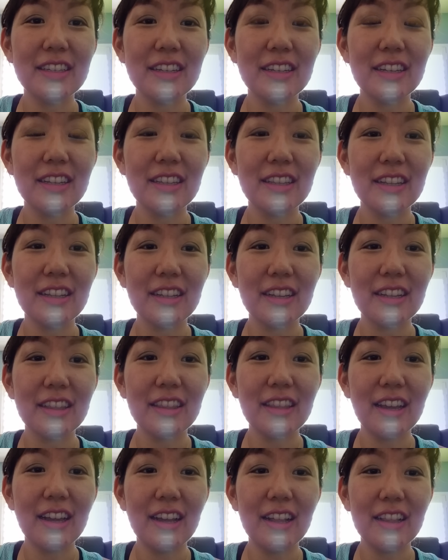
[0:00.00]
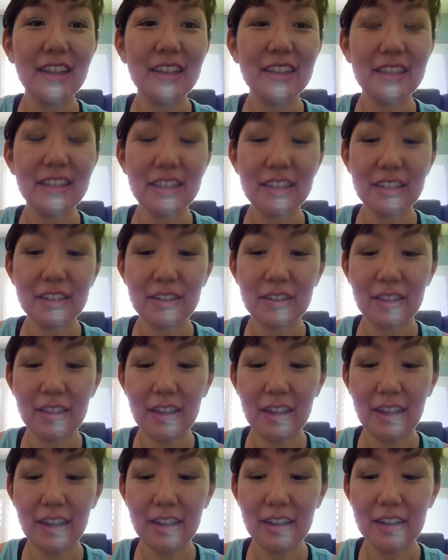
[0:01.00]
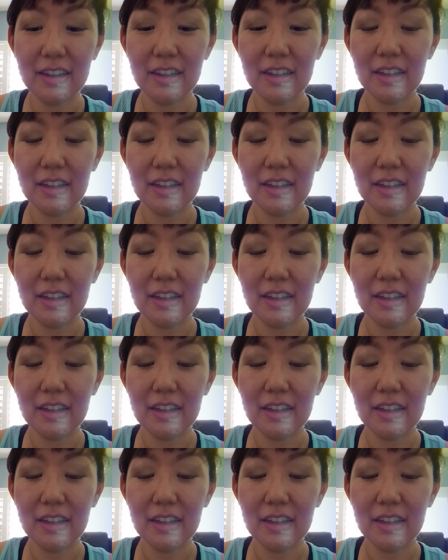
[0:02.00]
anything like that. Let's clear that.